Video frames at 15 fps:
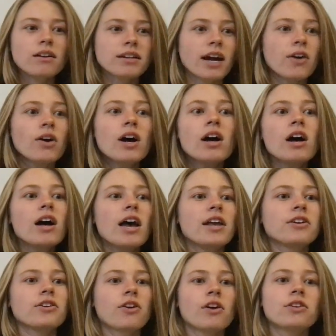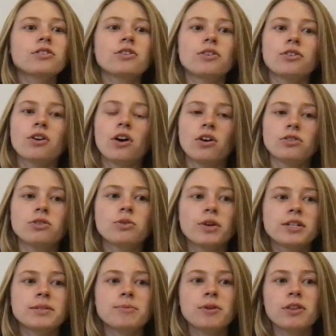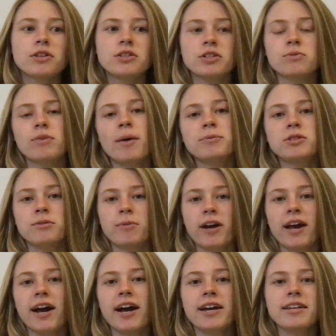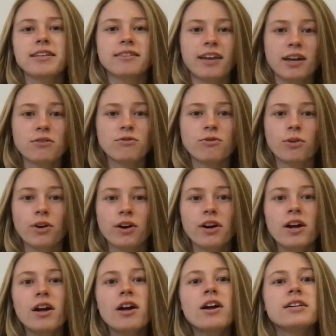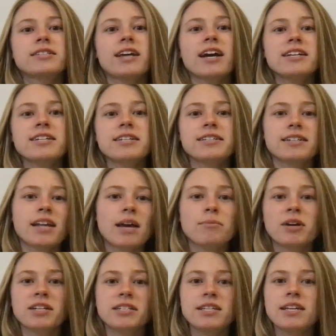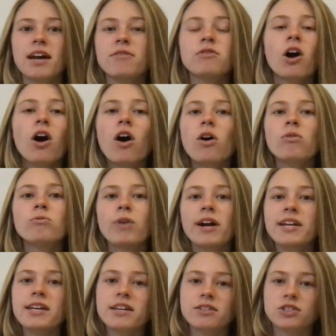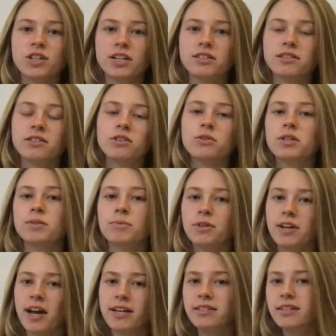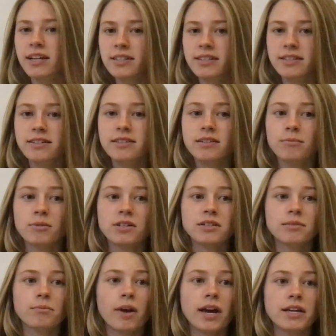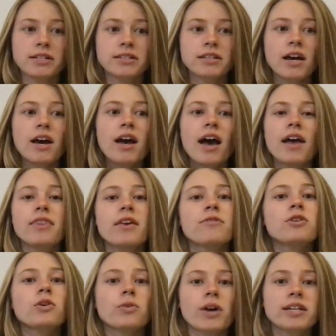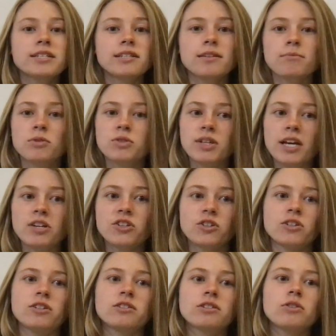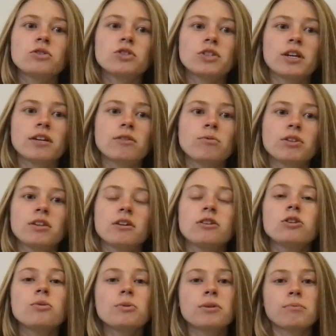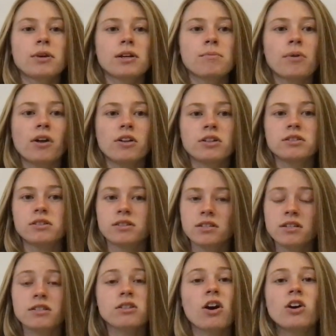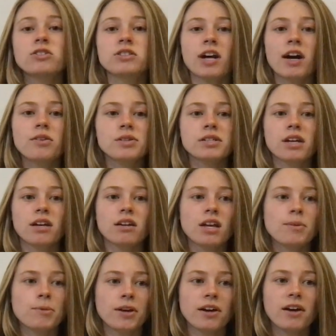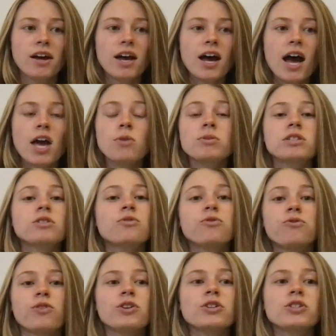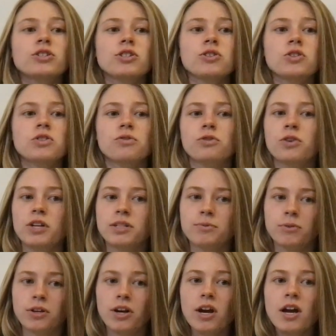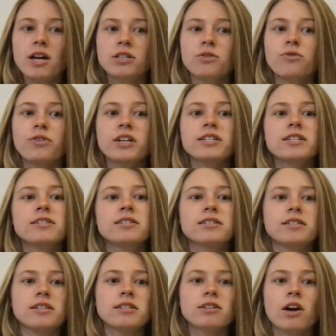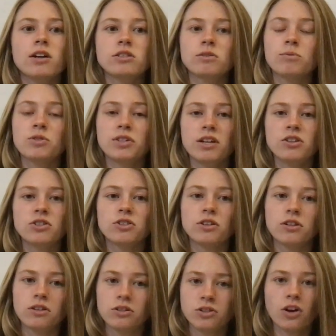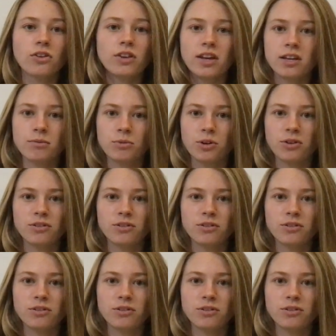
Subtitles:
Now, in an article called CRISPR the Disruptor by Heidi Ledfor, scientists at MIT have already injected the CRISPR-Cas9 system into mice, and they've corrected a mutation associated with a human metabolic disease called tyrosinemia. It was the first use of CRISPR to fix a disease-causing mutation in an adult animal.